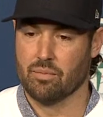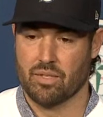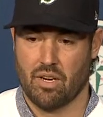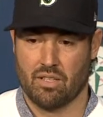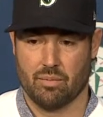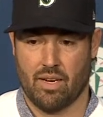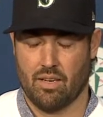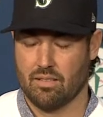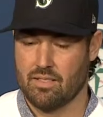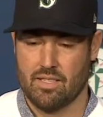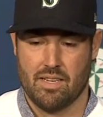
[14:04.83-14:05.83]
him talk about
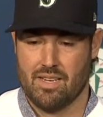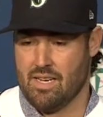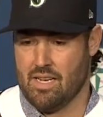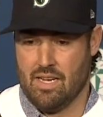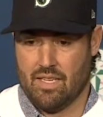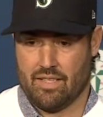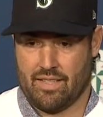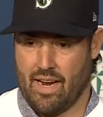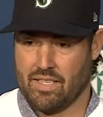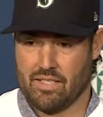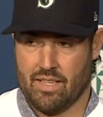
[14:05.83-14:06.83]
the
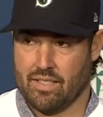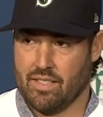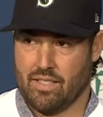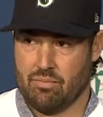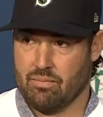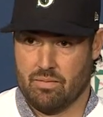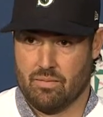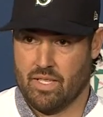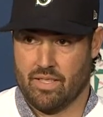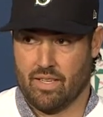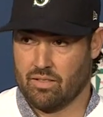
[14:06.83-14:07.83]
guys in that team
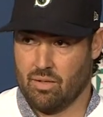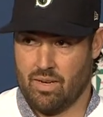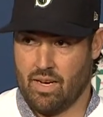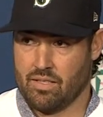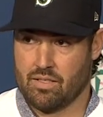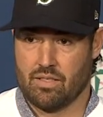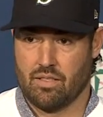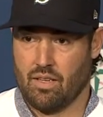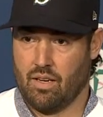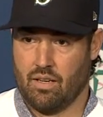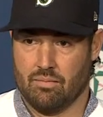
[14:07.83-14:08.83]
in that clubhouse,
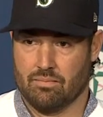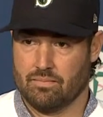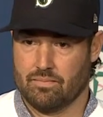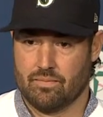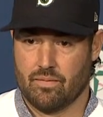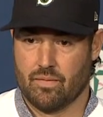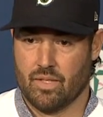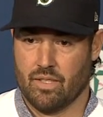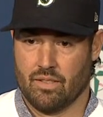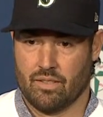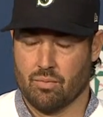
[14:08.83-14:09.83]
um,
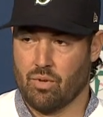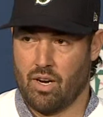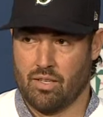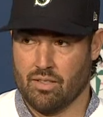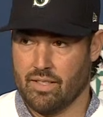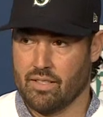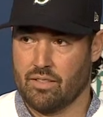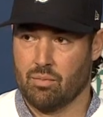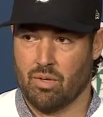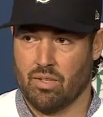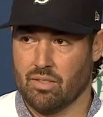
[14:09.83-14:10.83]
the camaraderie, the
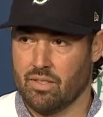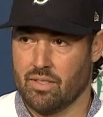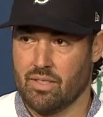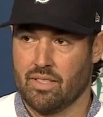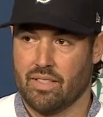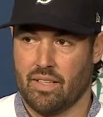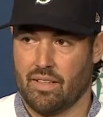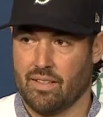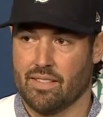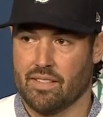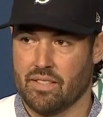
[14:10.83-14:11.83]
brotherhood,
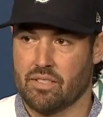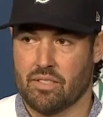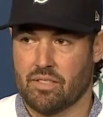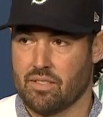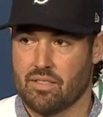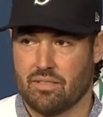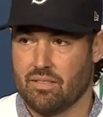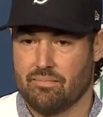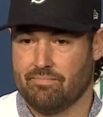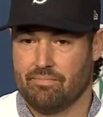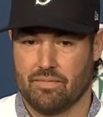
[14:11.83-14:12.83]
uh, it just
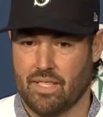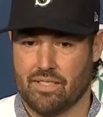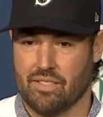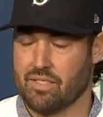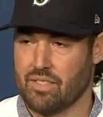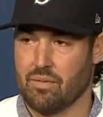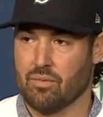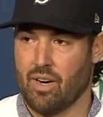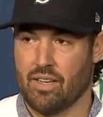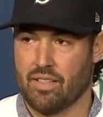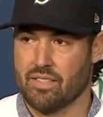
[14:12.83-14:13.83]
it just seemed
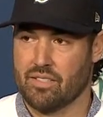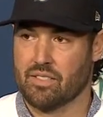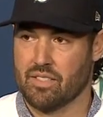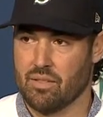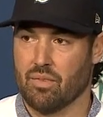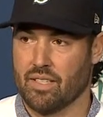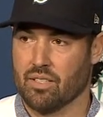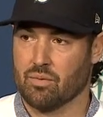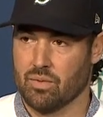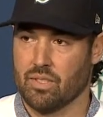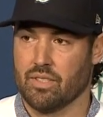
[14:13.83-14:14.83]
right. It just seemed like a
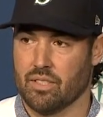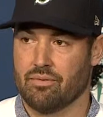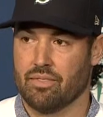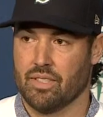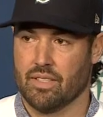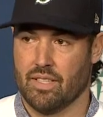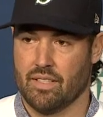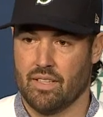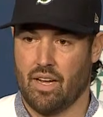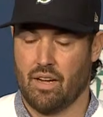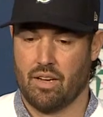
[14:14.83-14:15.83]
really good fit, and
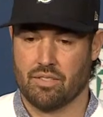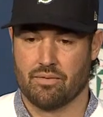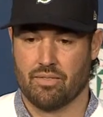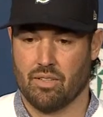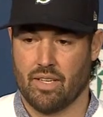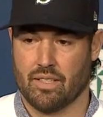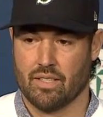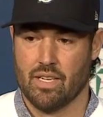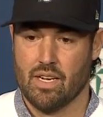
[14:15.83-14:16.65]
I, I just felt like